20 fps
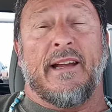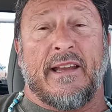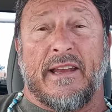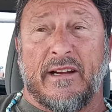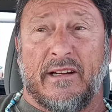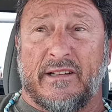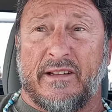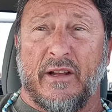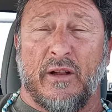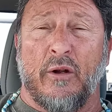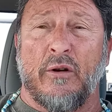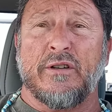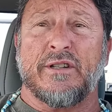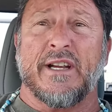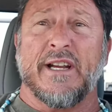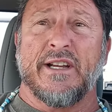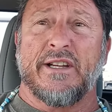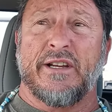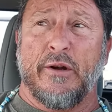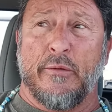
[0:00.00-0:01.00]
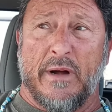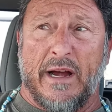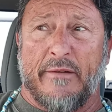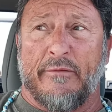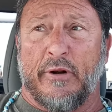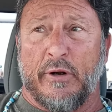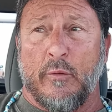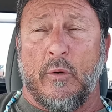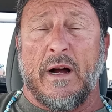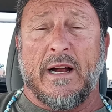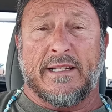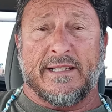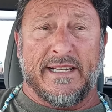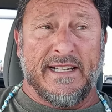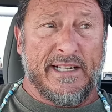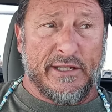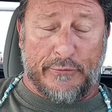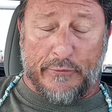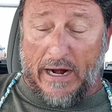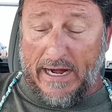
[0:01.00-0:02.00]
the, the Lord's going to do whatever he wants, and
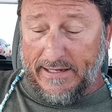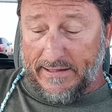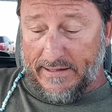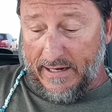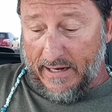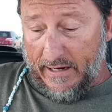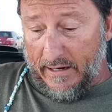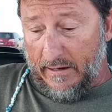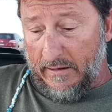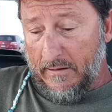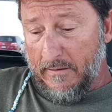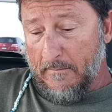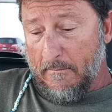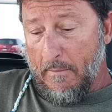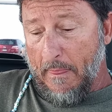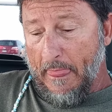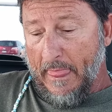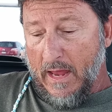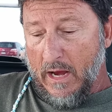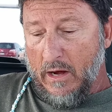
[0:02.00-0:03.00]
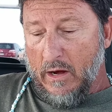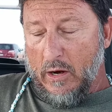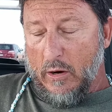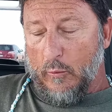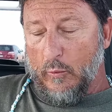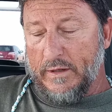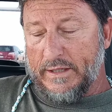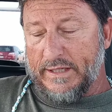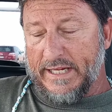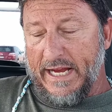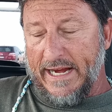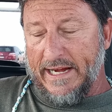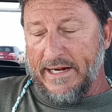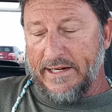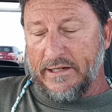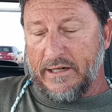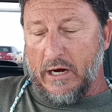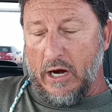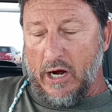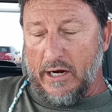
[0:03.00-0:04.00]
he's right there. Which said
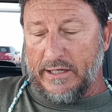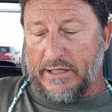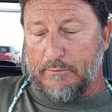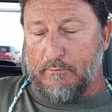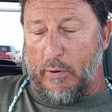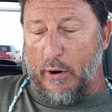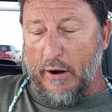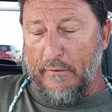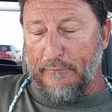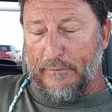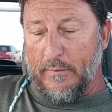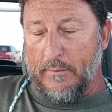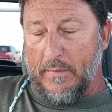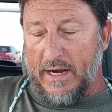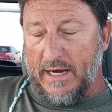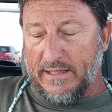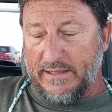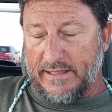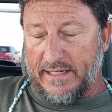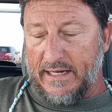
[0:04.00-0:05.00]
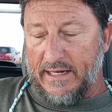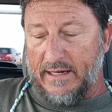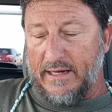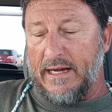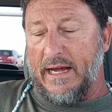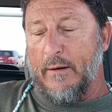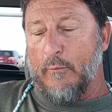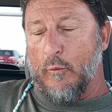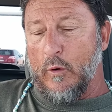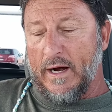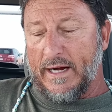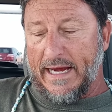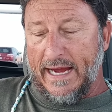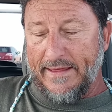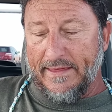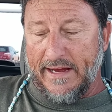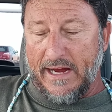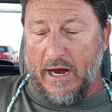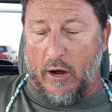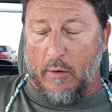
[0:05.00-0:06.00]
unto God, Depart from us, and what
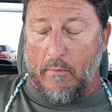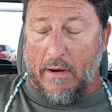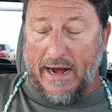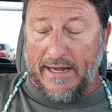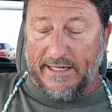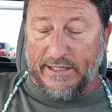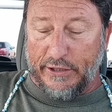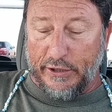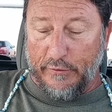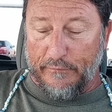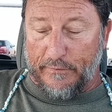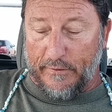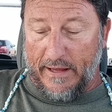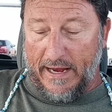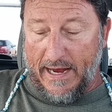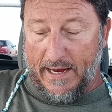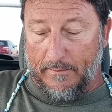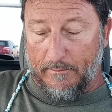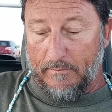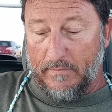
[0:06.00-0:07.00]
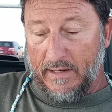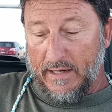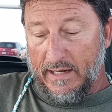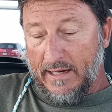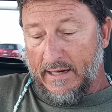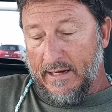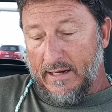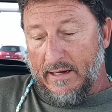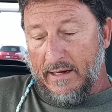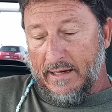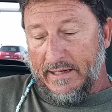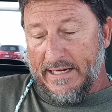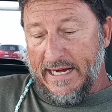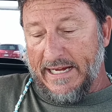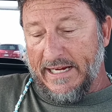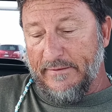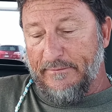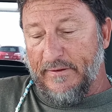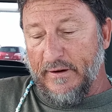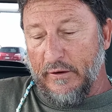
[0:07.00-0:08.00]
can the Almighty do for them?
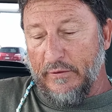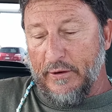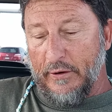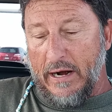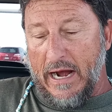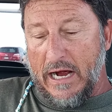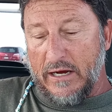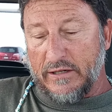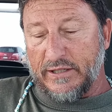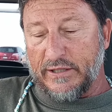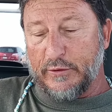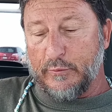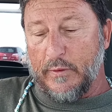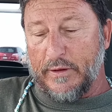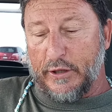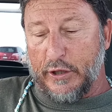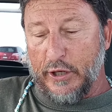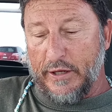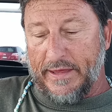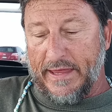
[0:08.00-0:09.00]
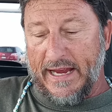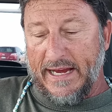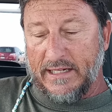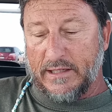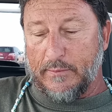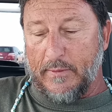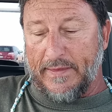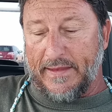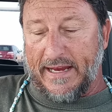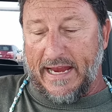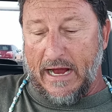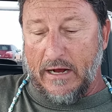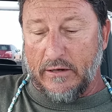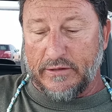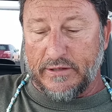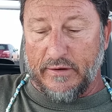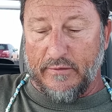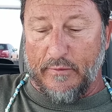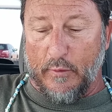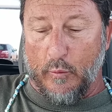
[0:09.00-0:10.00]
Yet he filled their houses with good things, but the
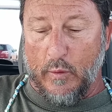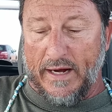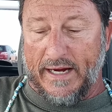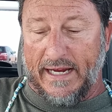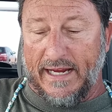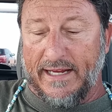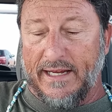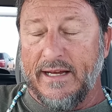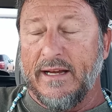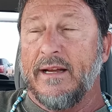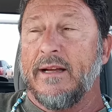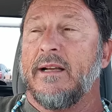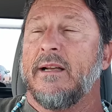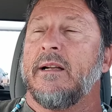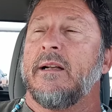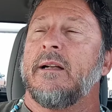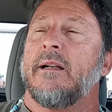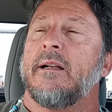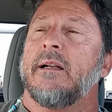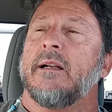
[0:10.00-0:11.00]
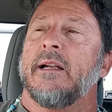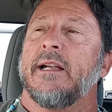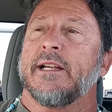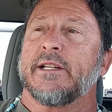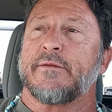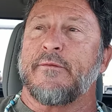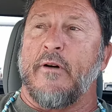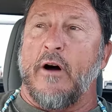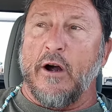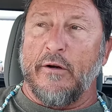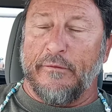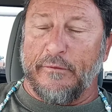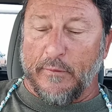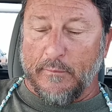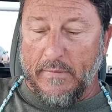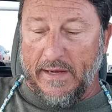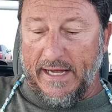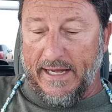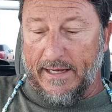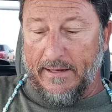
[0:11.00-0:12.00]
counsel of the wicked is far
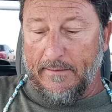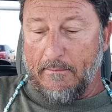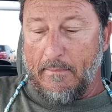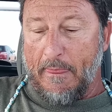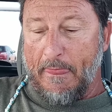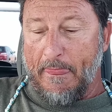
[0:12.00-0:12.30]
from me.